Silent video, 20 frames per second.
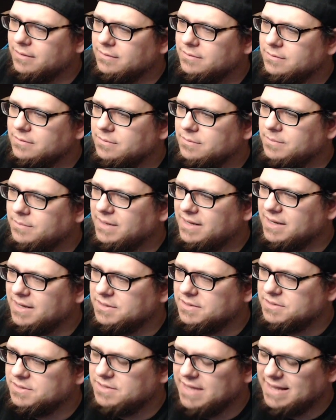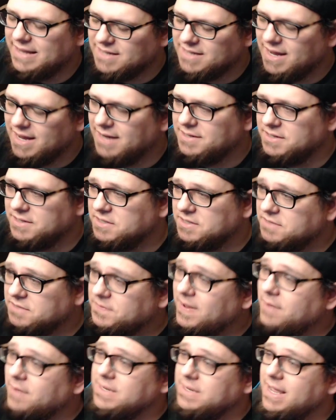because that scientist is
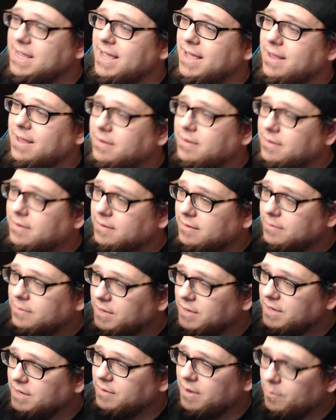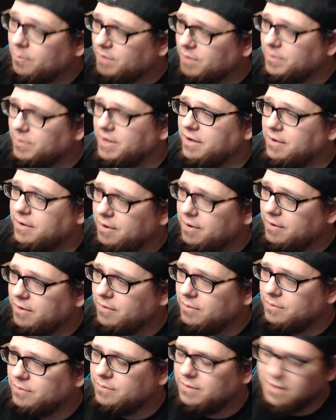found dead. What do you
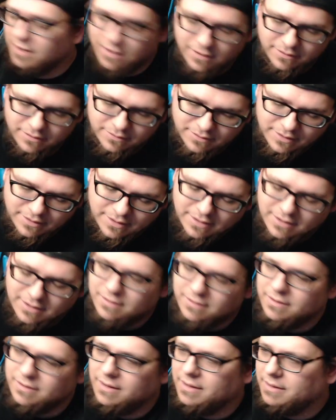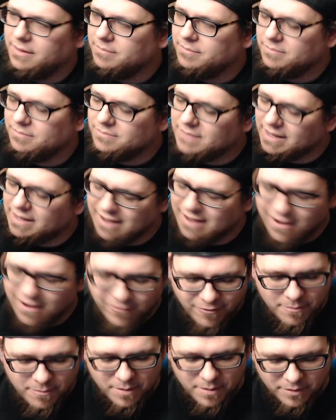know? I can't
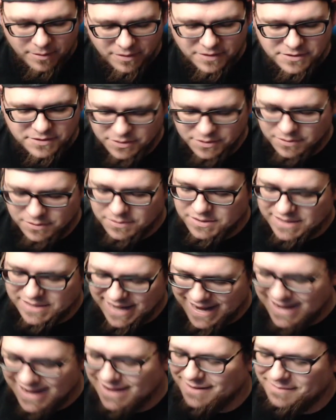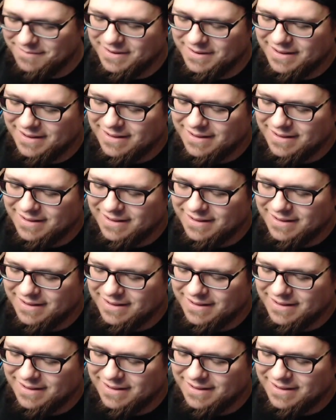remember the dude's name.